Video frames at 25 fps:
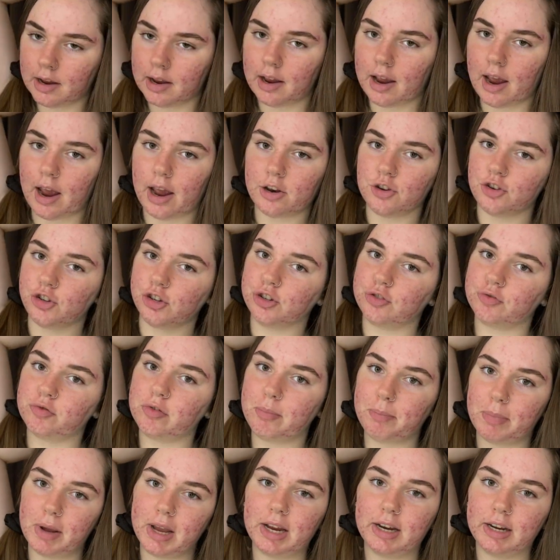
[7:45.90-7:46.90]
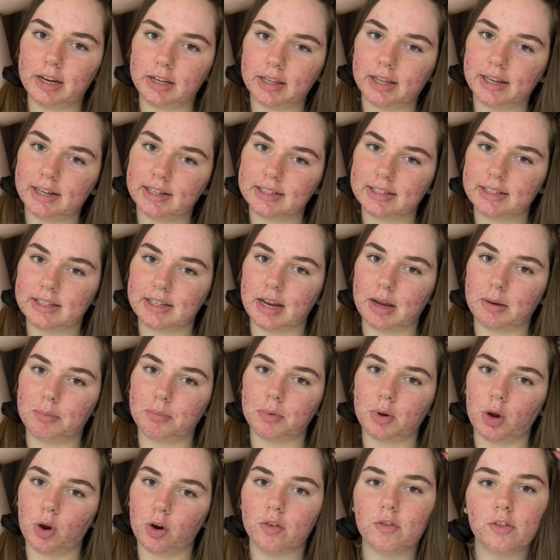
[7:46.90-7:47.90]
And just repeating that step
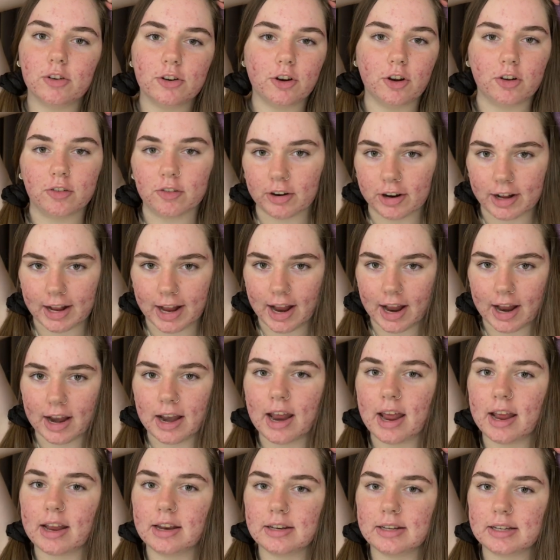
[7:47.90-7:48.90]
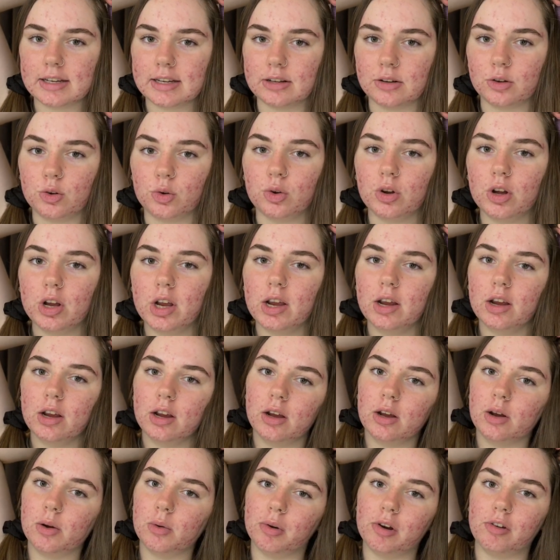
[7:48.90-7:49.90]
over and over again until
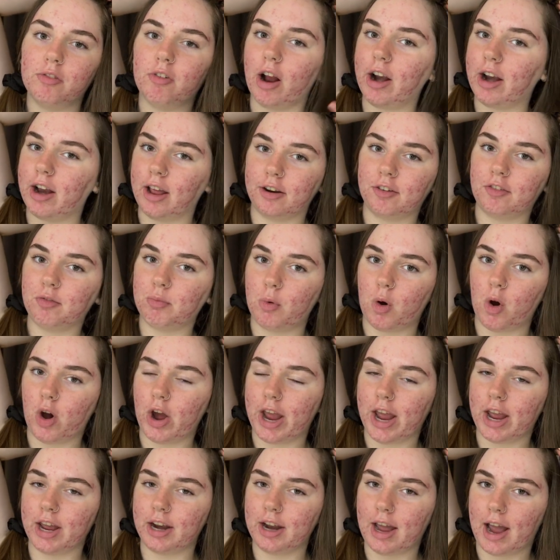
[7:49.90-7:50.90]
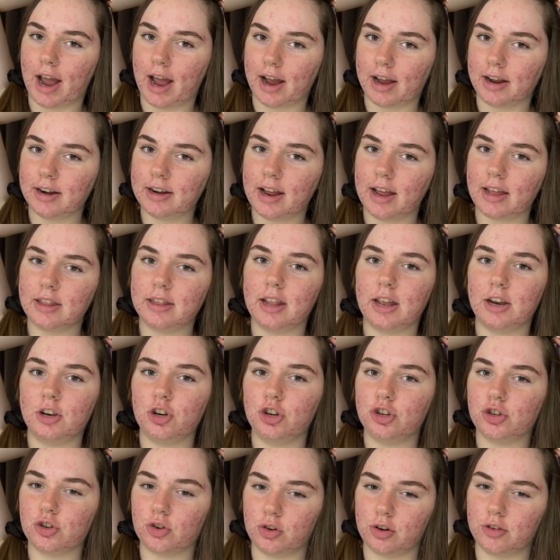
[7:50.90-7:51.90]
we run out of more hair to add, and then
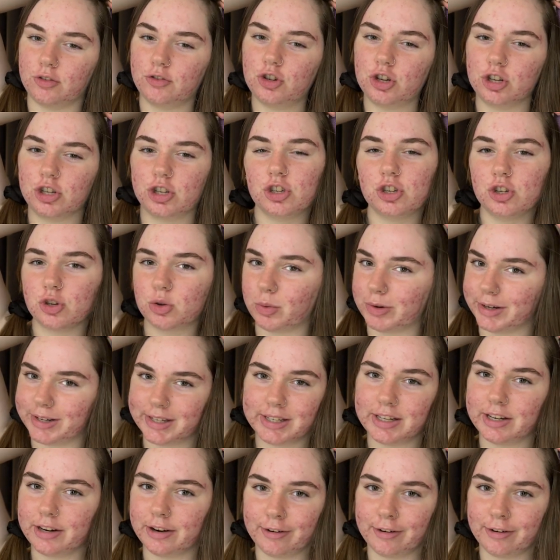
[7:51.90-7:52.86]
you sort of just twist it